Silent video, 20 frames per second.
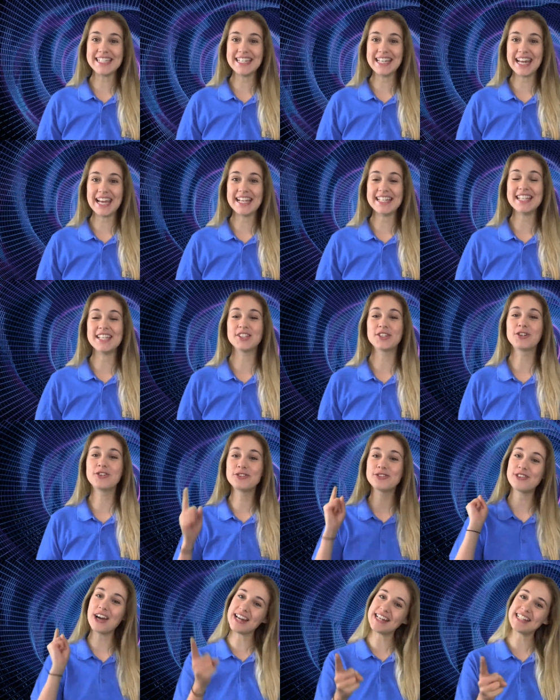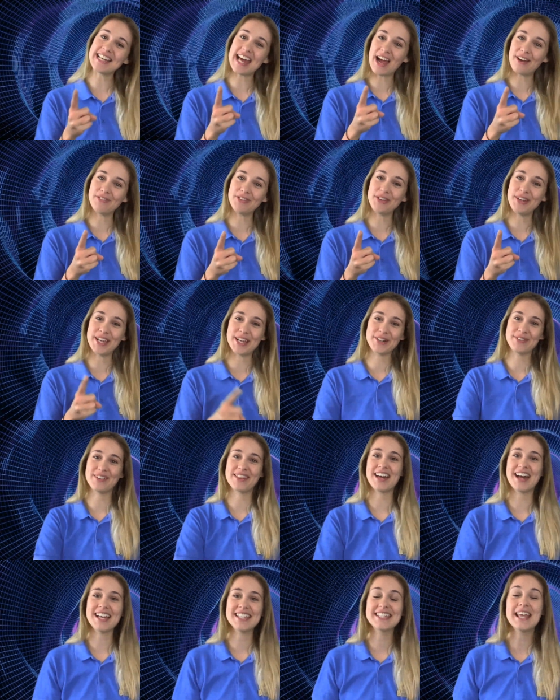Kids. It's great to have you here with
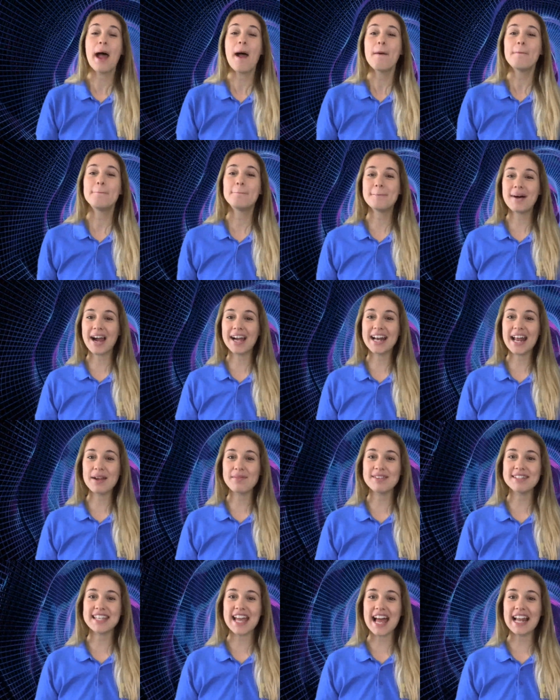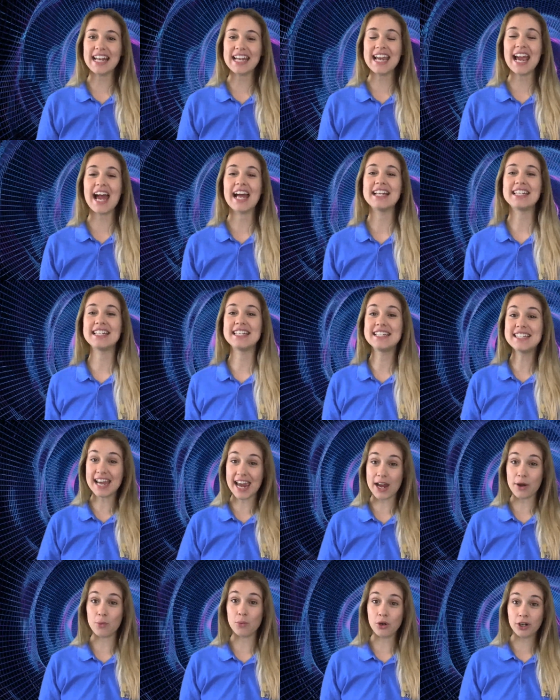us. My name is Ellie, and
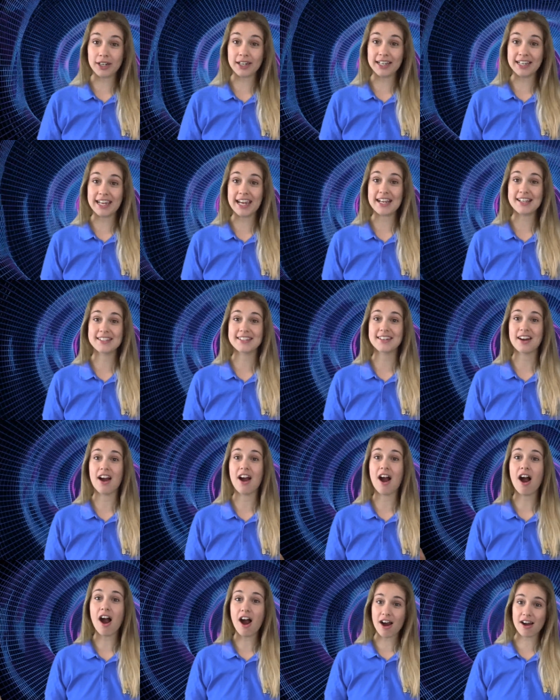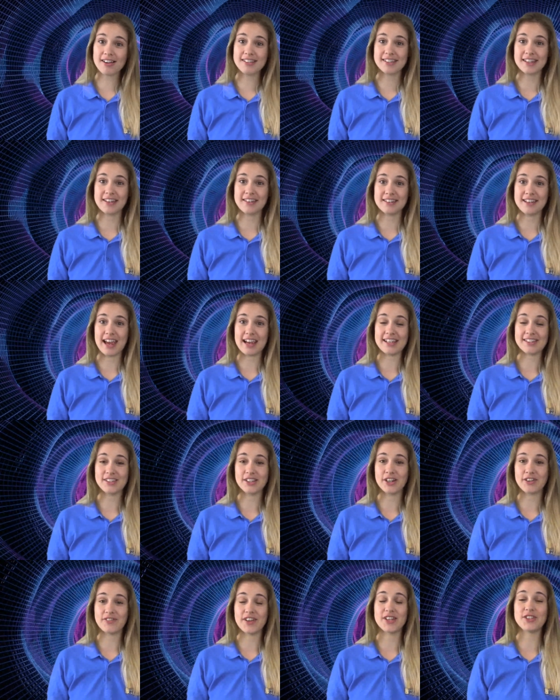today we're going to kickstart our Sunday
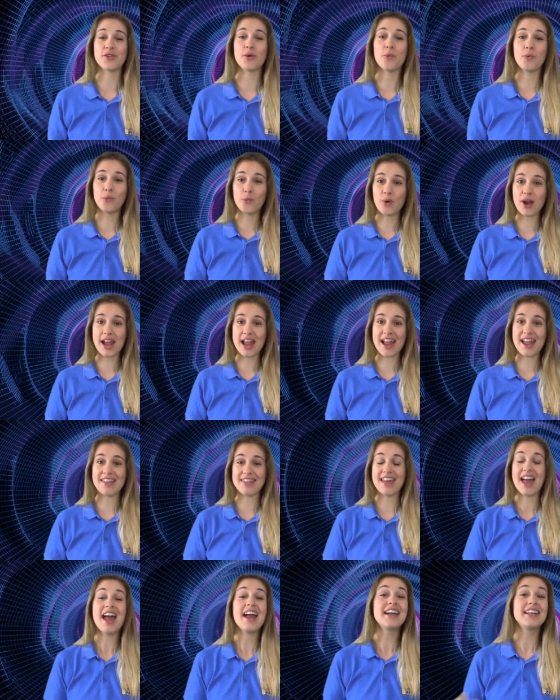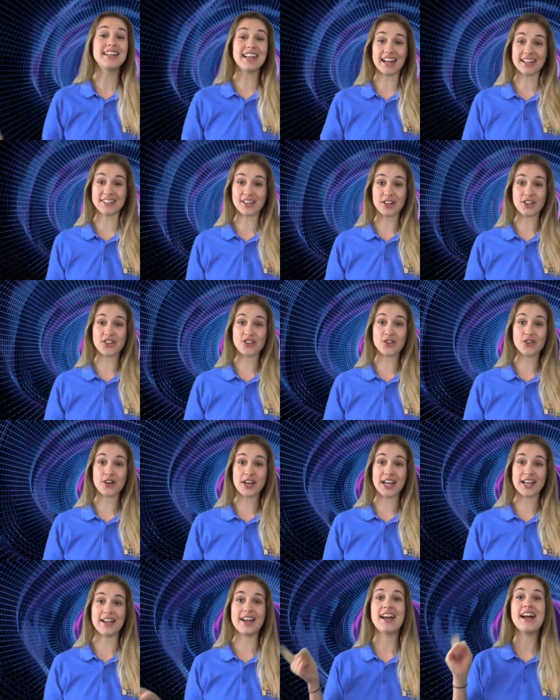service with Guess Our
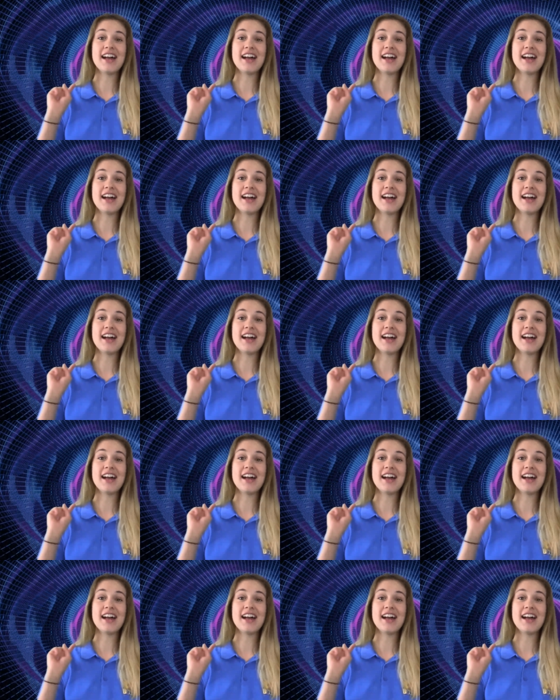Story.